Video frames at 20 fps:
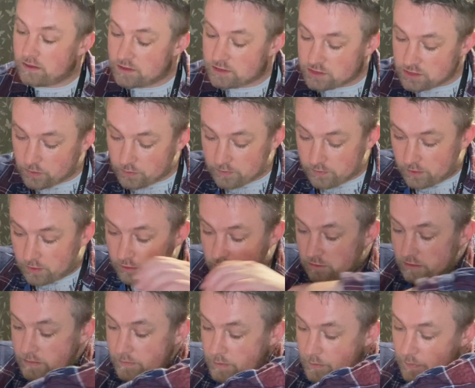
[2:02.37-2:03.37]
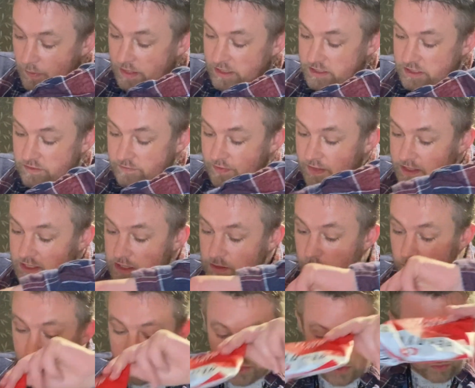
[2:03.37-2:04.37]
So we've got creamy pasta
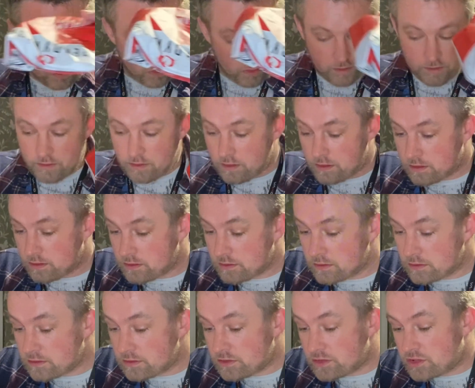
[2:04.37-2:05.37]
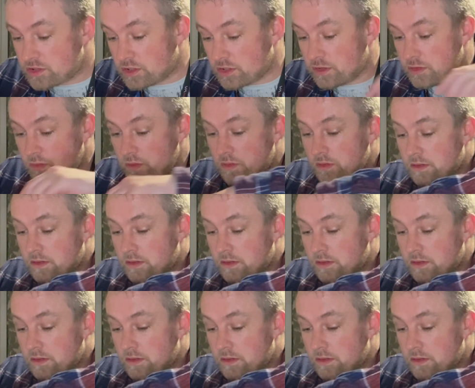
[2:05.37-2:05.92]
vegetables, 1, 2.